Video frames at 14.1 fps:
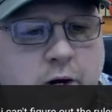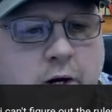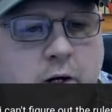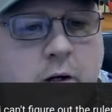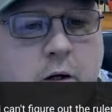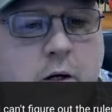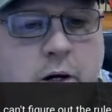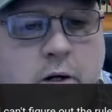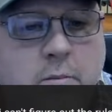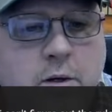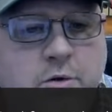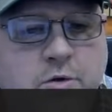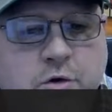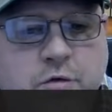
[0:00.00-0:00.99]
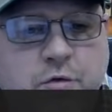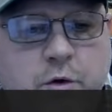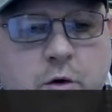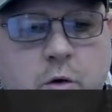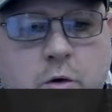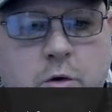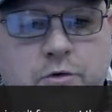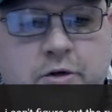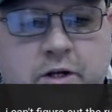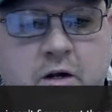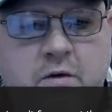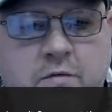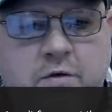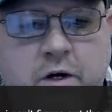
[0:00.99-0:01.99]
here. How do you measure for your holes? I
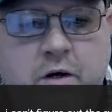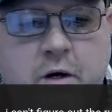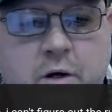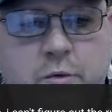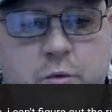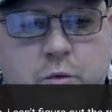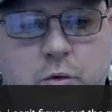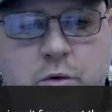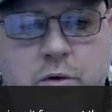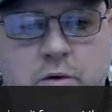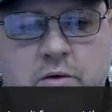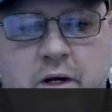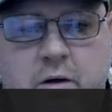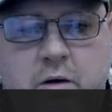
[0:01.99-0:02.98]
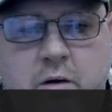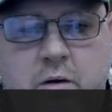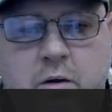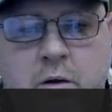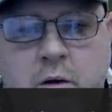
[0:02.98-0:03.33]
can't figure out the ruler and Tinker.